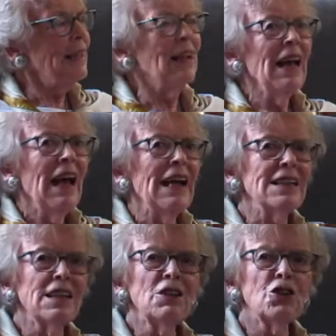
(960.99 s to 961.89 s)
And as a
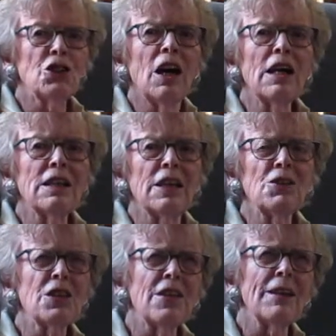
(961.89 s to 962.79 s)
little child, I used
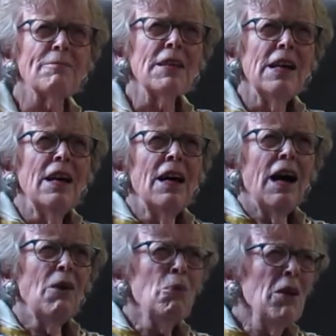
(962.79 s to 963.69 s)
to think,
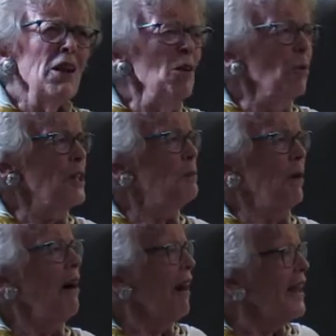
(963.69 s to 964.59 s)
I wonder what's
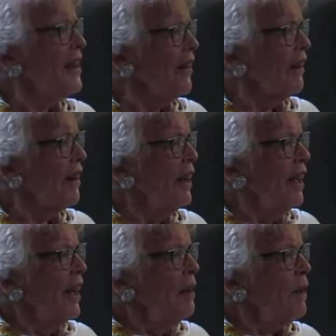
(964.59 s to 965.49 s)
behind there.
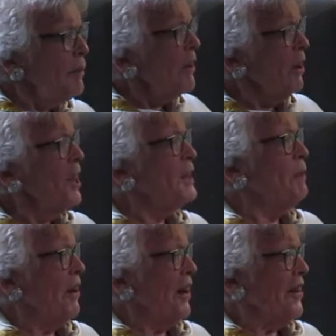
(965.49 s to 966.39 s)
Maybe God's
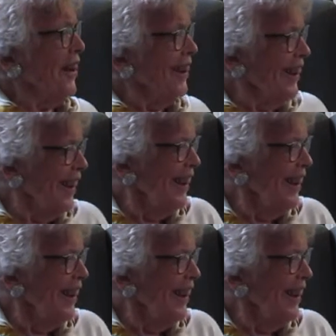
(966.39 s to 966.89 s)
behind there.